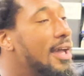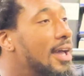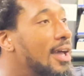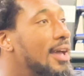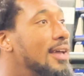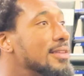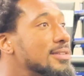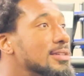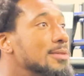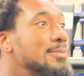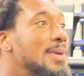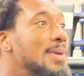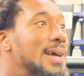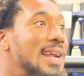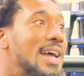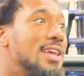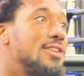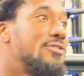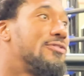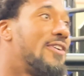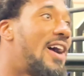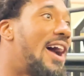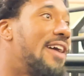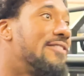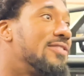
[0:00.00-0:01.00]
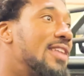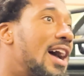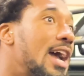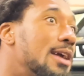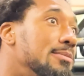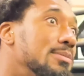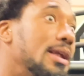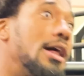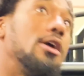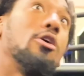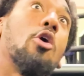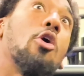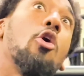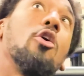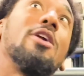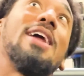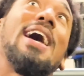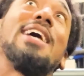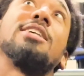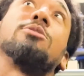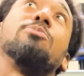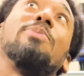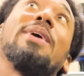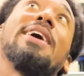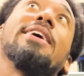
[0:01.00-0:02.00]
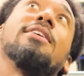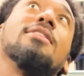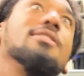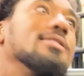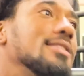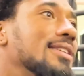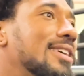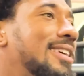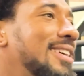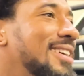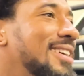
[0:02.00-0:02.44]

and somebody that's 5'9", be like, oh, that's big.